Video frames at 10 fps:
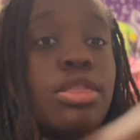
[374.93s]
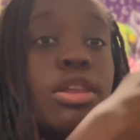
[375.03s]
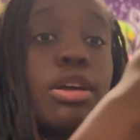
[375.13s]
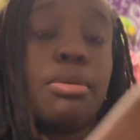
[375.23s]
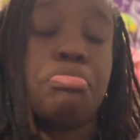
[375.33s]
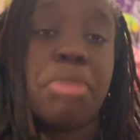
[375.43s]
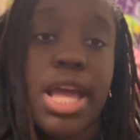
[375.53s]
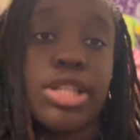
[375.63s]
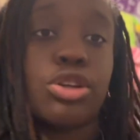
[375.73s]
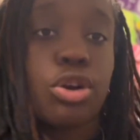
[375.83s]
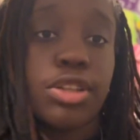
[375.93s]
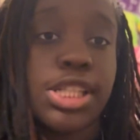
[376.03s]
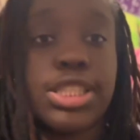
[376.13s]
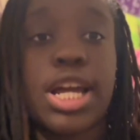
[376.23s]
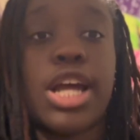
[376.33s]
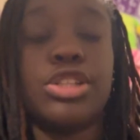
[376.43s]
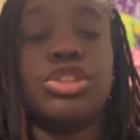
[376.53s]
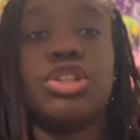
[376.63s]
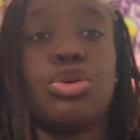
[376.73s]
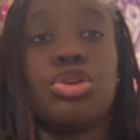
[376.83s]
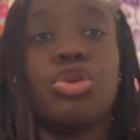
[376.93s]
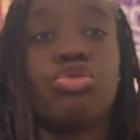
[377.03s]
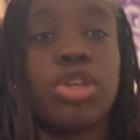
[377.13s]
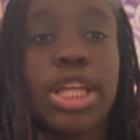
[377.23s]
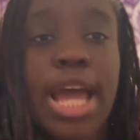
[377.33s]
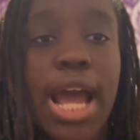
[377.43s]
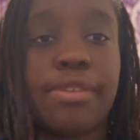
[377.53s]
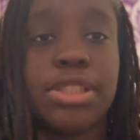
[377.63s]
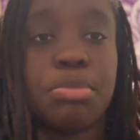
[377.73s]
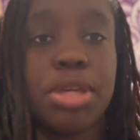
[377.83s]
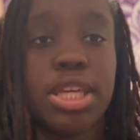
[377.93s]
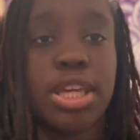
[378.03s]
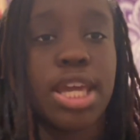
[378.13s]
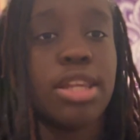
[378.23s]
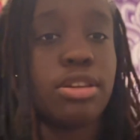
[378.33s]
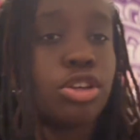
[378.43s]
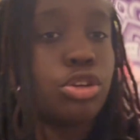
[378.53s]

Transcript: the beds are on the sides, so you don't really have to be in,